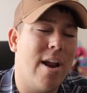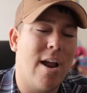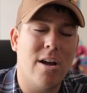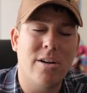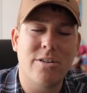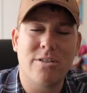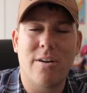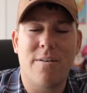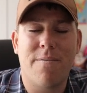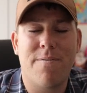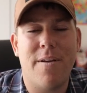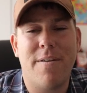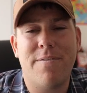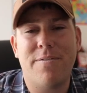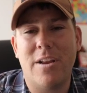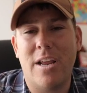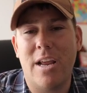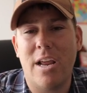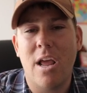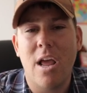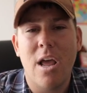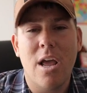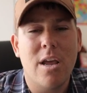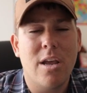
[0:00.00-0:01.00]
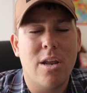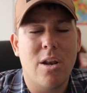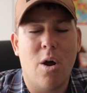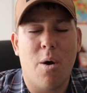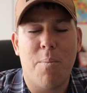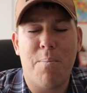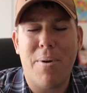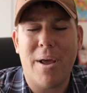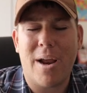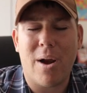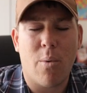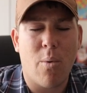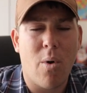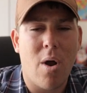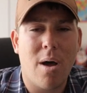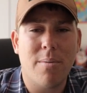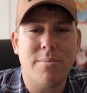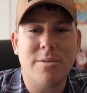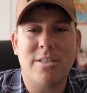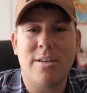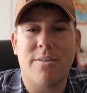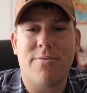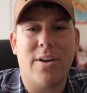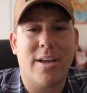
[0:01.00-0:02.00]
150, you know, pick a
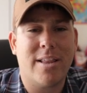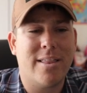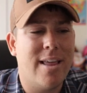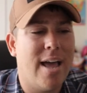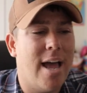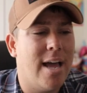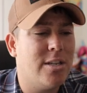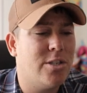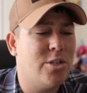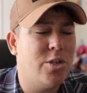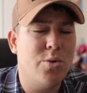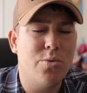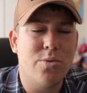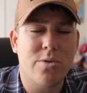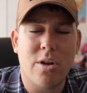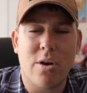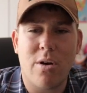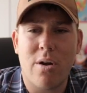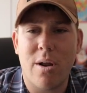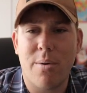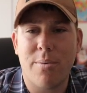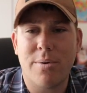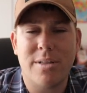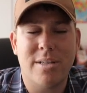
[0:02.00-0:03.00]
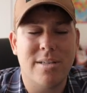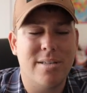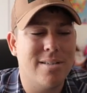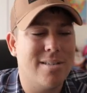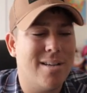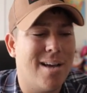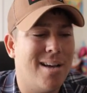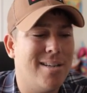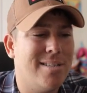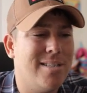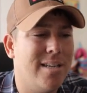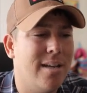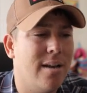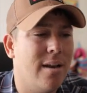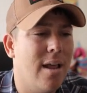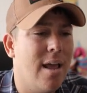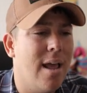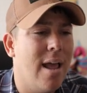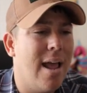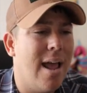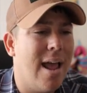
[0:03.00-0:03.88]
ROM, stuff like that, 230 with a Zacian,